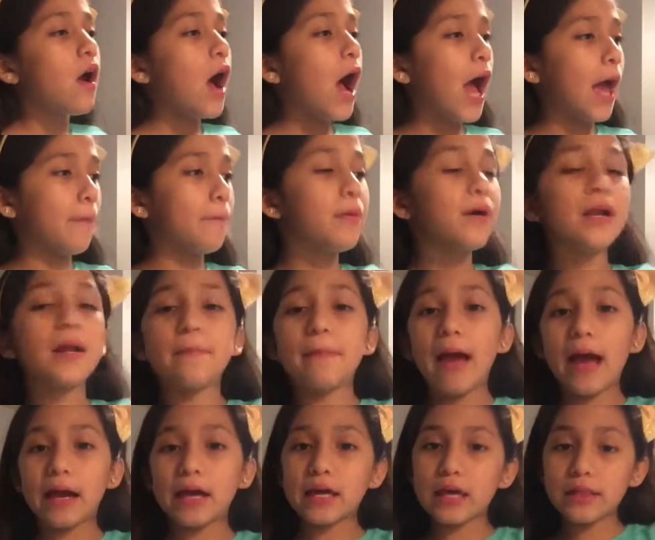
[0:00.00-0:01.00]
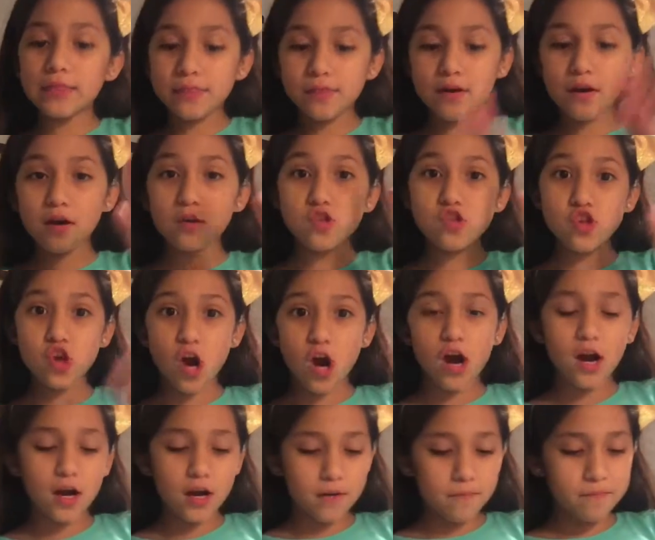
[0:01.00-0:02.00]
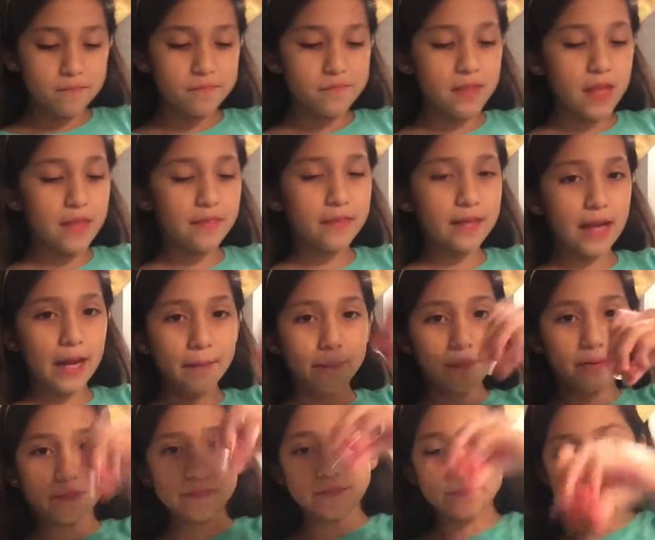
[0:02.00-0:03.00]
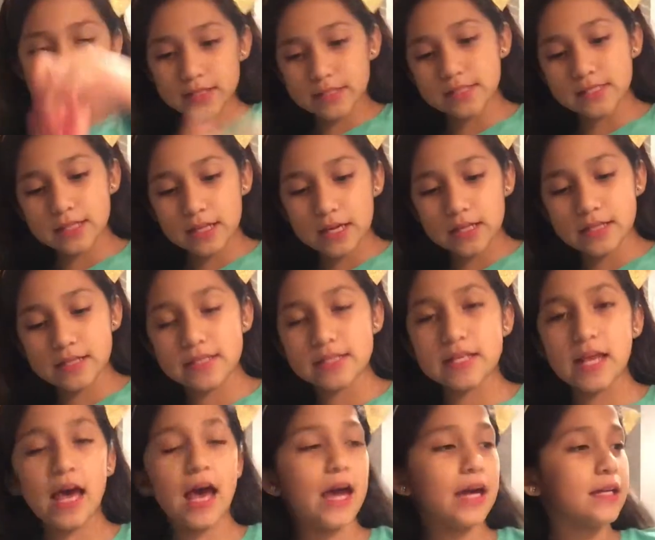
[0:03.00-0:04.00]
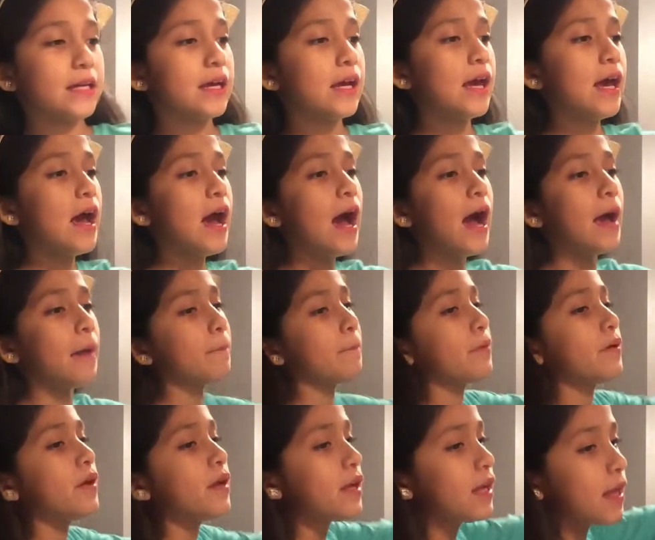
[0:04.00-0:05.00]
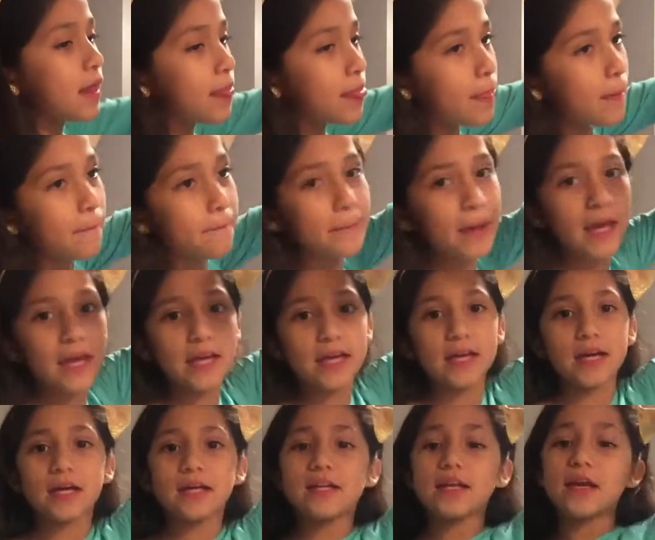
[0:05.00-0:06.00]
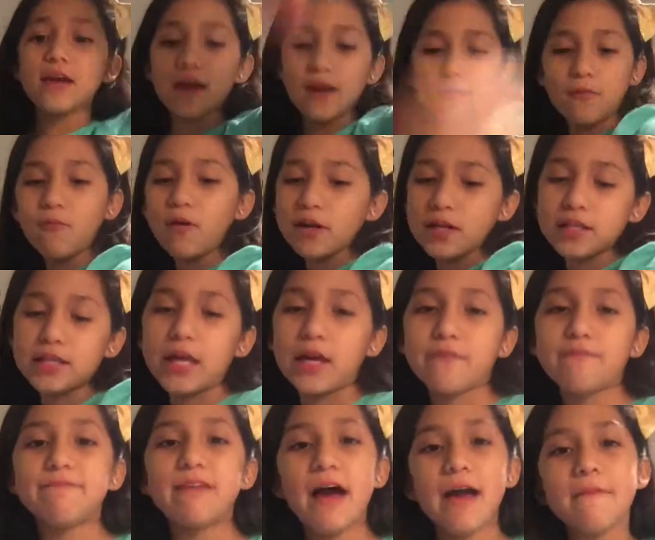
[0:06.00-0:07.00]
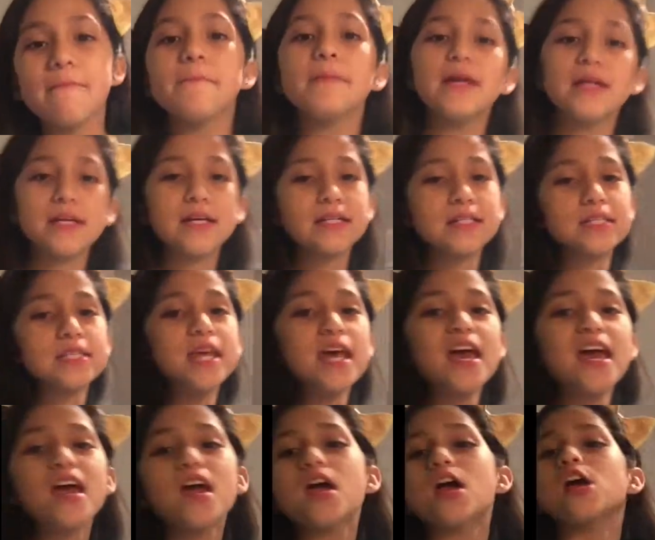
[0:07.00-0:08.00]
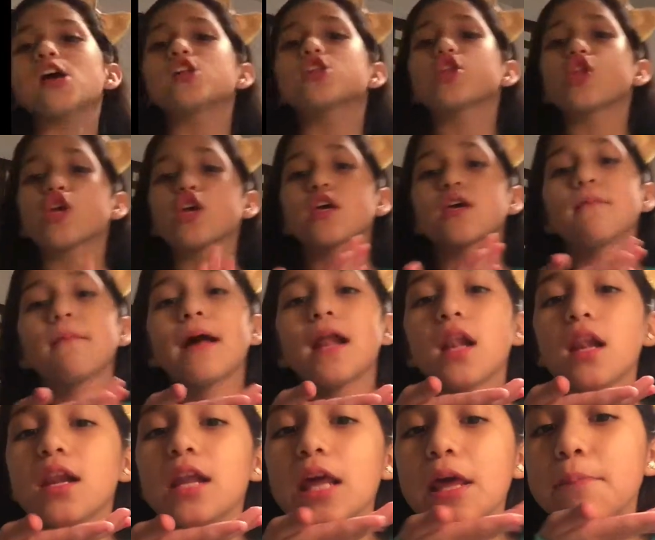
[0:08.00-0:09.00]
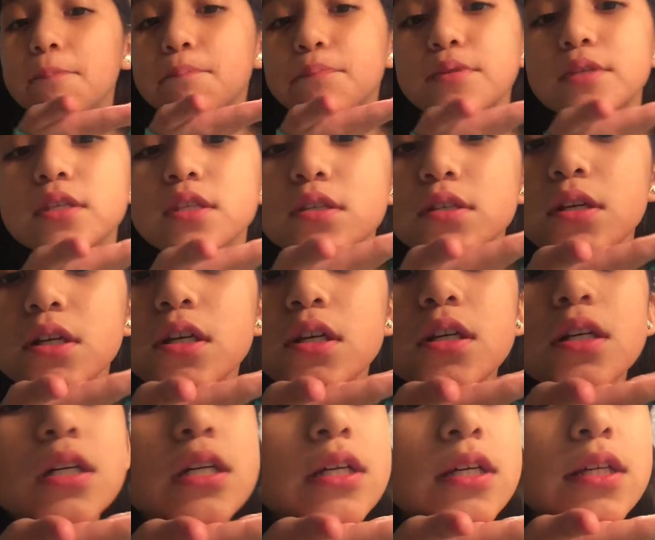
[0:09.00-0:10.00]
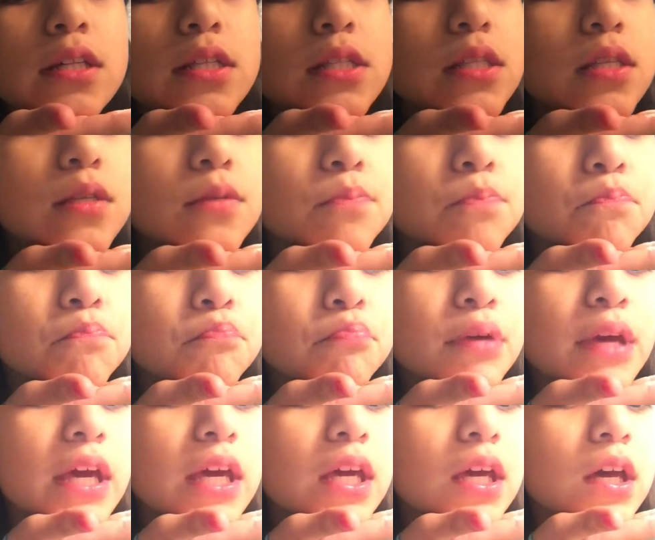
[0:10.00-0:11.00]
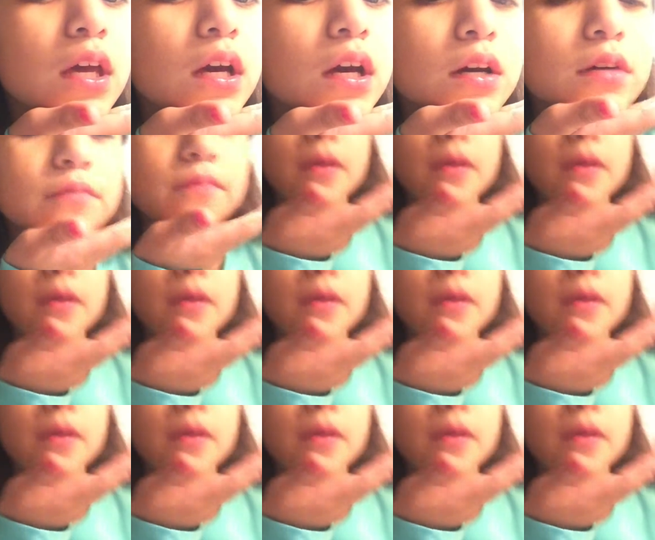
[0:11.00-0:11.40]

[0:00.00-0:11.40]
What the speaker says: I put it back in the jar, and then I put this inside. I put it in the pan and waited like 5 minutes, and look at my lips. It's pink,